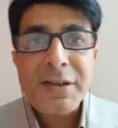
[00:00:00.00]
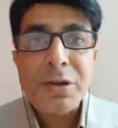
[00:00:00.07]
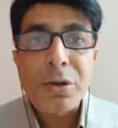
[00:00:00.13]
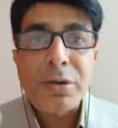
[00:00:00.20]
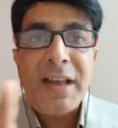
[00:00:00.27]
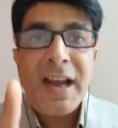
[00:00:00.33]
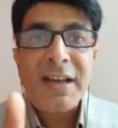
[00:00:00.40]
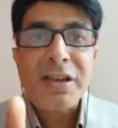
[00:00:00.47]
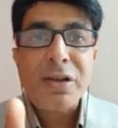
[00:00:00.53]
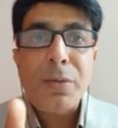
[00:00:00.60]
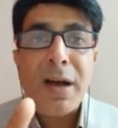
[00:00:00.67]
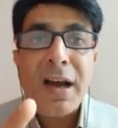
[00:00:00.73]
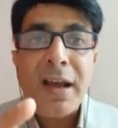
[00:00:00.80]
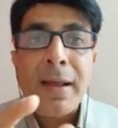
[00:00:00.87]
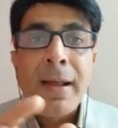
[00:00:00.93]
So that's
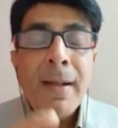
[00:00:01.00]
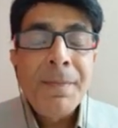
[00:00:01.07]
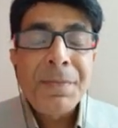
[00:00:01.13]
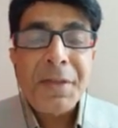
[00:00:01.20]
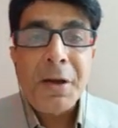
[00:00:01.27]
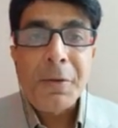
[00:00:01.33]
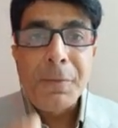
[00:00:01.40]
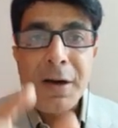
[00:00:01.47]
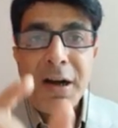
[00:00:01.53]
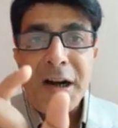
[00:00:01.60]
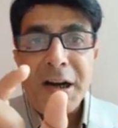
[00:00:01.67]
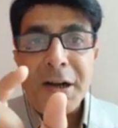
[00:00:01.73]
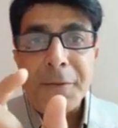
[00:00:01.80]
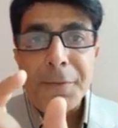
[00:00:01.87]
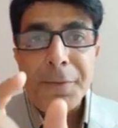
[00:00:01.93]
why the
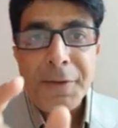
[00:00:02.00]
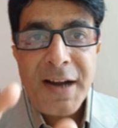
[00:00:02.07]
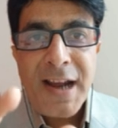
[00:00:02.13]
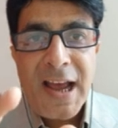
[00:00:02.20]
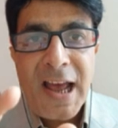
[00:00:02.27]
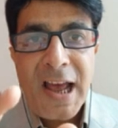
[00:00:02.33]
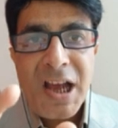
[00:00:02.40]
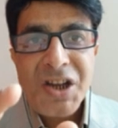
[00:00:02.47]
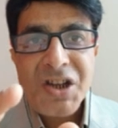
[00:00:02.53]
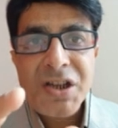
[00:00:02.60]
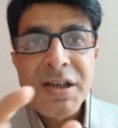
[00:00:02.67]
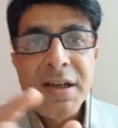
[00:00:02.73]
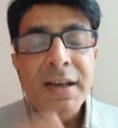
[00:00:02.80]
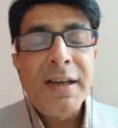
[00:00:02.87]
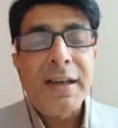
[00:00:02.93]
word fresh
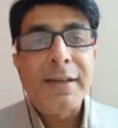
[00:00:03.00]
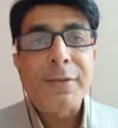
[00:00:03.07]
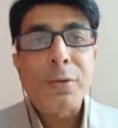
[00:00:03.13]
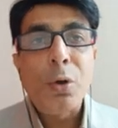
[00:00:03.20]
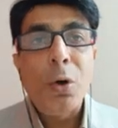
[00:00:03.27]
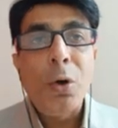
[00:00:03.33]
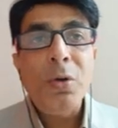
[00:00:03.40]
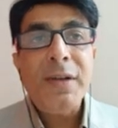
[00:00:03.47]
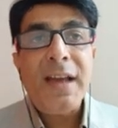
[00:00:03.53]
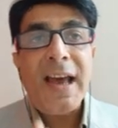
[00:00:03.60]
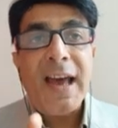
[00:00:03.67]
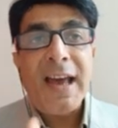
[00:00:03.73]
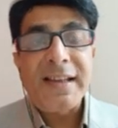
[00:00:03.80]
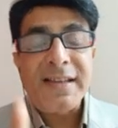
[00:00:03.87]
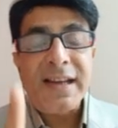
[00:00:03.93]
is known
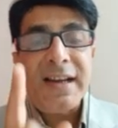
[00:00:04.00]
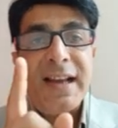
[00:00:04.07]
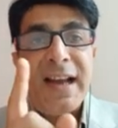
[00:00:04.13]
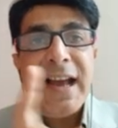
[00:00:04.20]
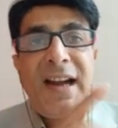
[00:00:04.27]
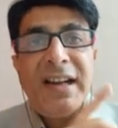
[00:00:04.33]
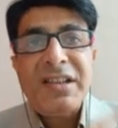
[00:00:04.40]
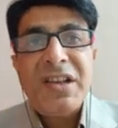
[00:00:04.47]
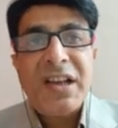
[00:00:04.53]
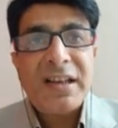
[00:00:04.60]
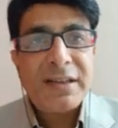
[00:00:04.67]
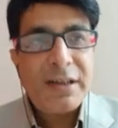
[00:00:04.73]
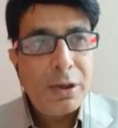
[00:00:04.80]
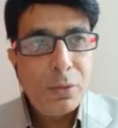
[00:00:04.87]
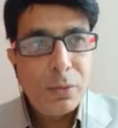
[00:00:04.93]
as an
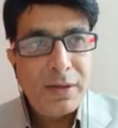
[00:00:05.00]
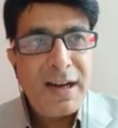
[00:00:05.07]
adjective.